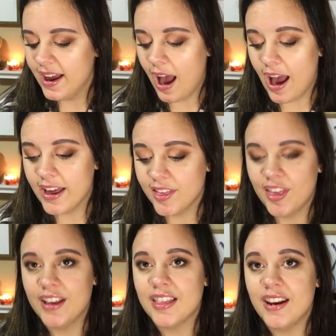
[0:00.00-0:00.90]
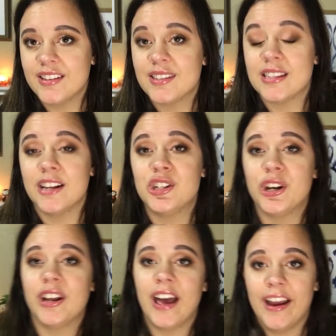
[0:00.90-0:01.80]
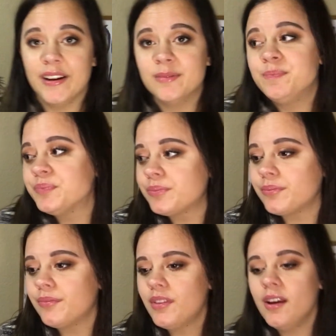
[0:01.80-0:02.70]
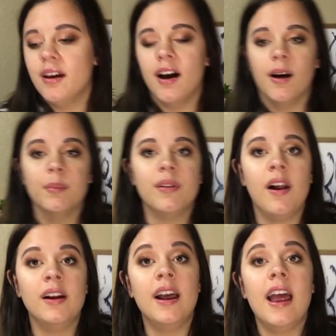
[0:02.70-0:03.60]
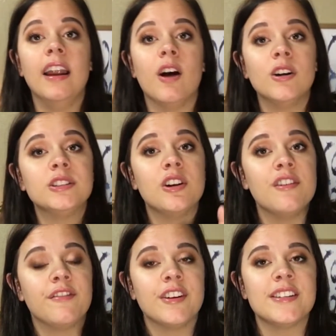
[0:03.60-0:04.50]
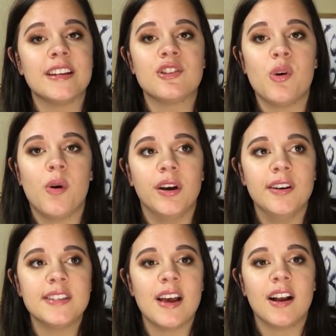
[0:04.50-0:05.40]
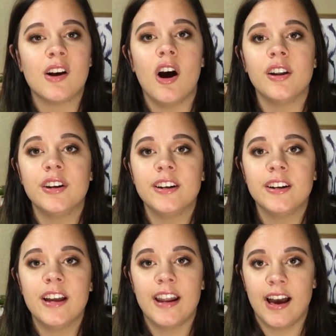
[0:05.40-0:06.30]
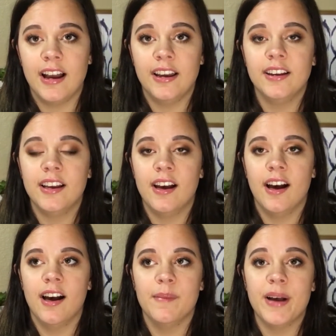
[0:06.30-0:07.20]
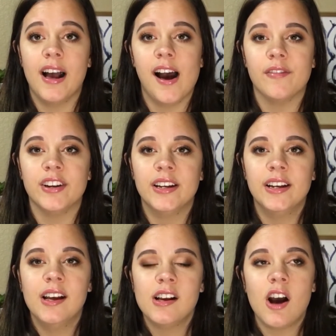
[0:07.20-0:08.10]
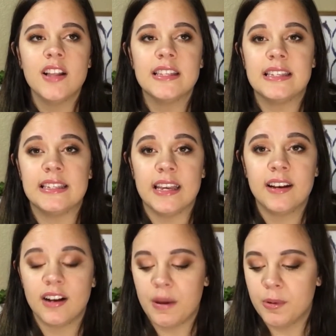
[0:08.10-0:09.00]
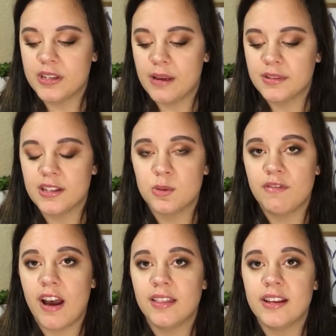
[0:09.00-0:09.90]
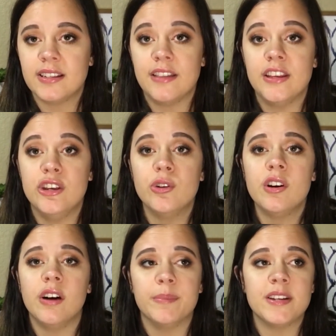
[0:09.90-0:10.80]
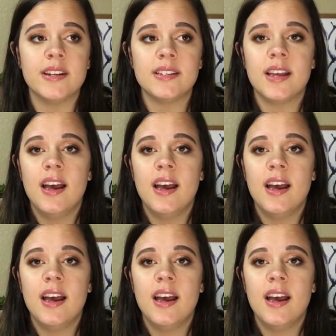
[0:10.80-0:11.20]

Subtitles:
I think that is such a good item. And also for essential oils, Connor and I have gotten sick a couple times since we've had this, and the eucalyptus,